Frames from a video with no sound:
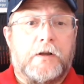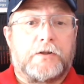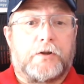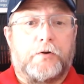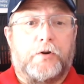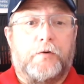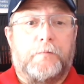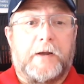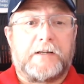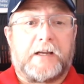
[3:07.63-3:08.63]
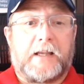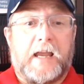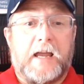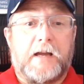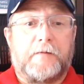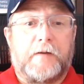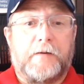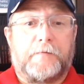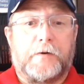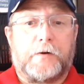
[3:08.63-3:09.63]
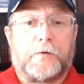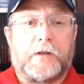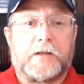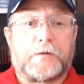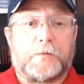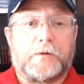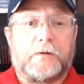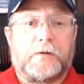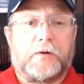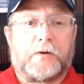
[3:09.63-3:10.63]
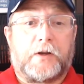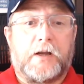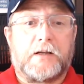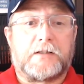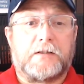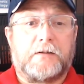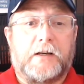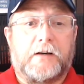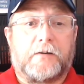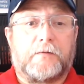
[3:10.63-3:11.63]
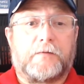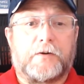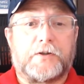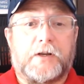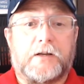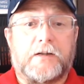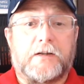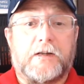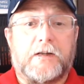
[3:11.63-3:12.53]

So you basically have a foot on this one, you're the cousin here, first cousin,